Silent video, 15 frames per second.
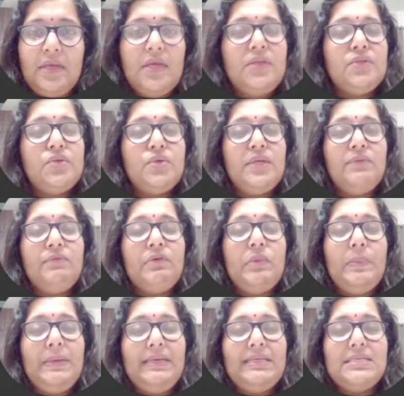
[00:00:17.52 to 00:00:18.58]
Today we
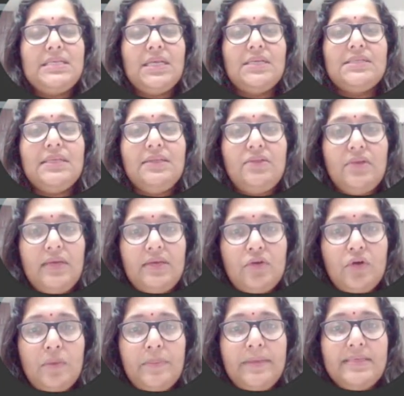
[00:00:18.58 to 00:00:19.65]
will be discussing three
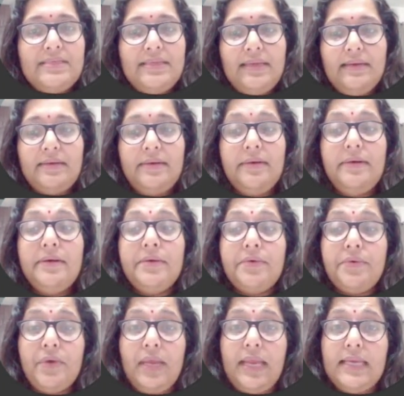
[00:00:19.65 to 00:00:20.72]
topics. They are
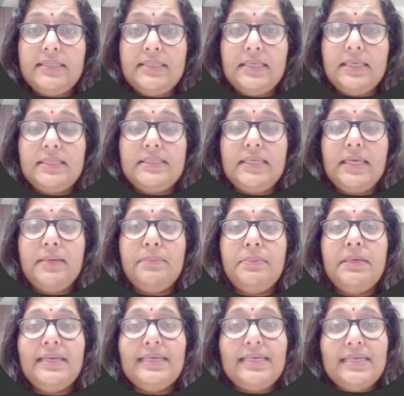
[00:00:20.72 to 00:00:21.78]
creating a
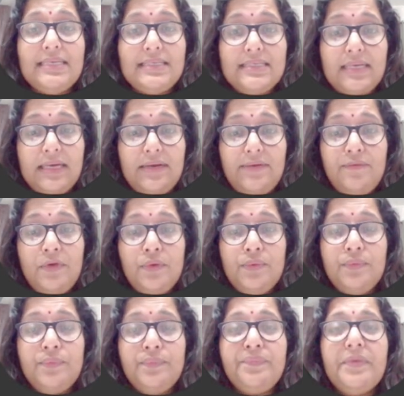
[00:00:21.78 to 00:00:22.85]
table in design
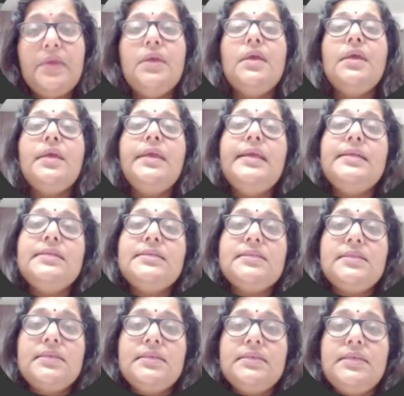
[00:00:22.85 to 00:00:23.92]
view,
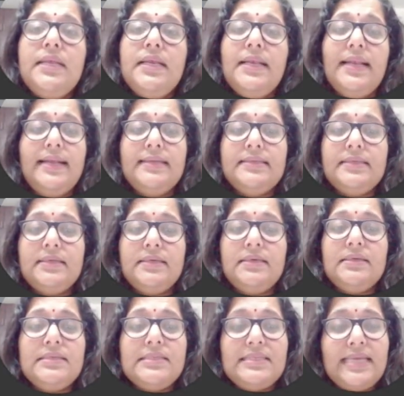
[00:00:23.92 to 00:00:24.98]
inserting data,
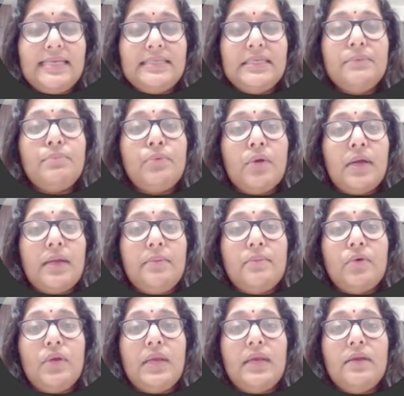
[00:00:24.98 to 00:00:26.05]
setting
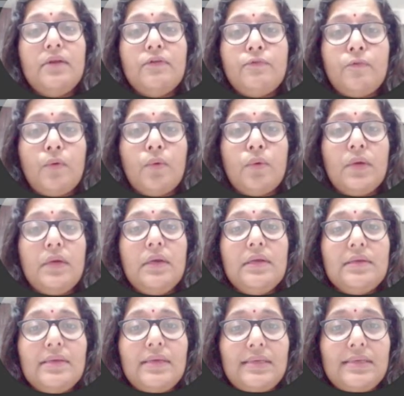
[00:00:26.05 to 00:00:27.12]
primary and foreign
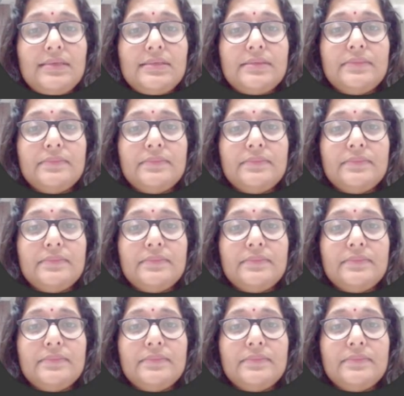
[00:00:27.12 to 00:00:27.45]
keys.